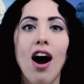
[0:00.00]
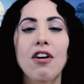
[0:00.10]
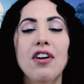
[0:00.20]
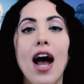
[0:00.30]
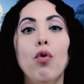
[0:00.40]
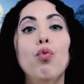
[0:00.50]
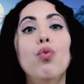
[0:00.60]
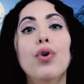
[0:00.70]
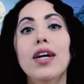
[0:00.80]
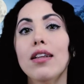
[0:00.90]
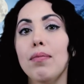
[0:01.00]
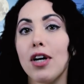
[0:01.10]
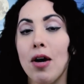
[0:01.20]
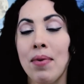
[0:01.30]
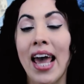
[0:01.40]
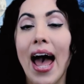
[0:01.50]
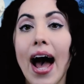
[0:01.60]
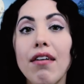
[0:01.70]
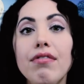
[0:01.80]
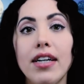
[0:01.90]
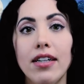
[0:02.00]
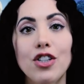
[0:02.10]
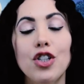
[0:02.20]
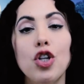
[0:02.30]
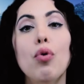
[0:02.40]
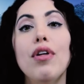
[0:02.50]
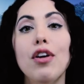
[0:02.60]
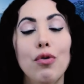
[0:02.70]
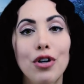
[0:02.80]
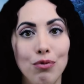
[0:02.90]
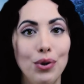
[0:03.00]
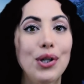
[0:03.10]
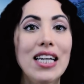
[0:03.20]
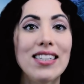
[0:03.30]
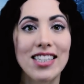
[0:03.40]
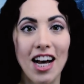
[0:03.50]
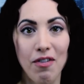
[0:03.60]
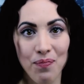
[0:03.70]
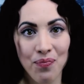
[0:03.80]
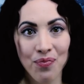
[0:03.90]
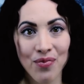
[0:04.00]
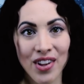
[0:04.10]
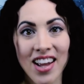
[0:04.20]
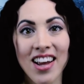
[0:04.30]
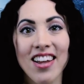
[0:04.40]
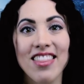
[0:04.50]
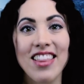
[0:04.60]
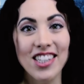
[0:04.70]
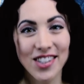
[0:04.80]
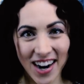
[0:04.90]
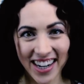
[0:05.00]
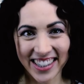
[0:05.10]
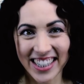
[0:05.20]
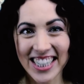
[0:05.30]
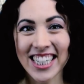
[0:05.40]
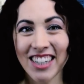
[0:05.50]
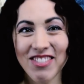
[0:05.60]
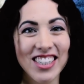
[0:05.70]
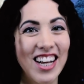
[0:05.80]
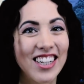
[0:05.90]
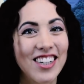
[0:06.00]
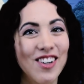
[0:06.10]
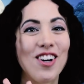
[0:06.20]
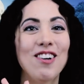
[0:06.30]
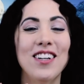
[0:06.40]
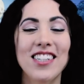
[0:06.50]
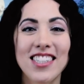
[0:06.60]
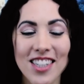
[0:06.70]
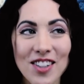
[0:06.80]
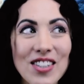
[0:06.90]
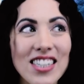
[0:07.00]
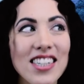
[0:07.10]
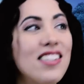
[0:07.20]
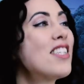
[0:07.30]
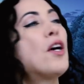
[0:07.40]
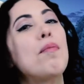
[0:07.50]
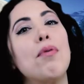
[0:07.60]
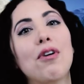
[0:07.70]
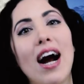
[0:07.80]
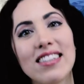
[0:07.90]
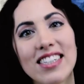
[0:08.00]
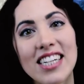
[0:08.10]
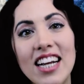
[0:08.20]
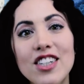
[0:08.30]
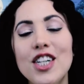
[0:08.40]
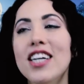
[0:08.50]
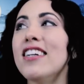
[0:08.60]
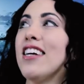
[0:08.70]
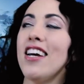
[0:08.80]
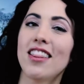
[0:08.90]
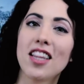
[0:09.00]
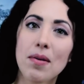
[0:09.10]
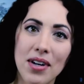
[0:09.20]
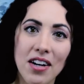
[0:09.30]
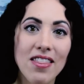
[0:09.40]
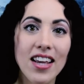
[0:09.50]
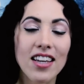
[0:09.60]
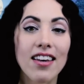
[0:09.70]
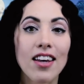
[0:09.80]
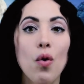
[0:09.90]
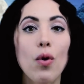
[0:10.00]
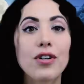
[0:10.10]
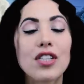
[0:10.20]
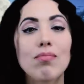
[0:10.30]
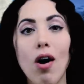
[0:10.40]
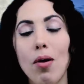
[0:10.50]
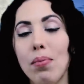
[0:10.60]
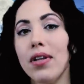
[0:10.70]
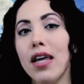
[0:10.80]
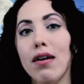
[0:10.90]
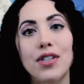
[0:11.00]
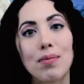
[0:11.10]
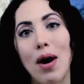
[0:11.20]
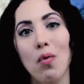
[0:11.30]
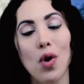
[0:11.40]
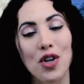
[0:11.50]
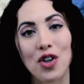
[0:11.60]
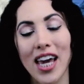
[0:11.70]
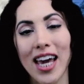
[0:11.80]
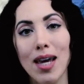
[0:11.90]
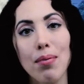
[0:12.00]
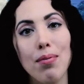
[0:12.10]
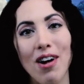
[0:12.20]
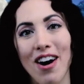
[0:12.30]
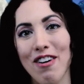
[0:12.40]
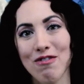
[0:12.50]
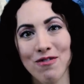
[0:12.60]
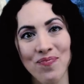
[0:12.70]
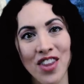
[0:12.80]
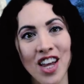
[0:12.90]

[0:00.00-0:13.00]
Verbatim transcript: are now really becoming evident so that you can release them. That's right, it's time to let go of excuses, procrastination, limited thinking, or small beliefs about what you're capable of.